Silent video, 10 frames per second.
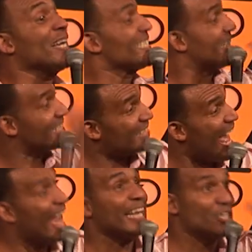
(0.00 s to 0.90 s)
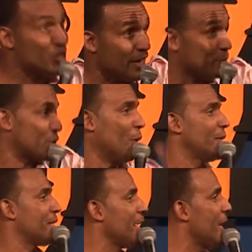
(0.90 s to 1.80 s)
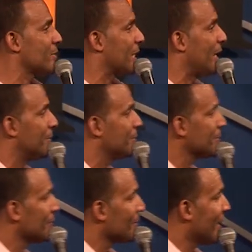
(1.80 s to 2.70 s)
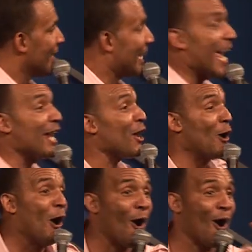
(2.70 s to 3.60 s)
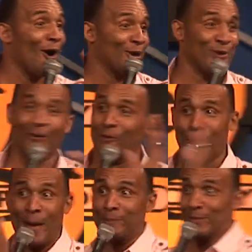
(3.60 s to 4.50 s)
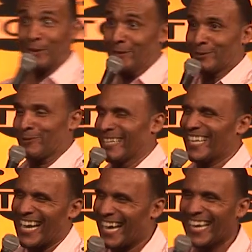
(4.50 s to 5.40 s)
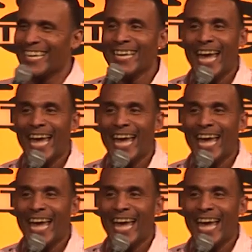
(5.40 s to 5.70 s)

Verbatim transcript: Grace decided she was going to the nursing home. They in there argued over a popsicle, I swear to God.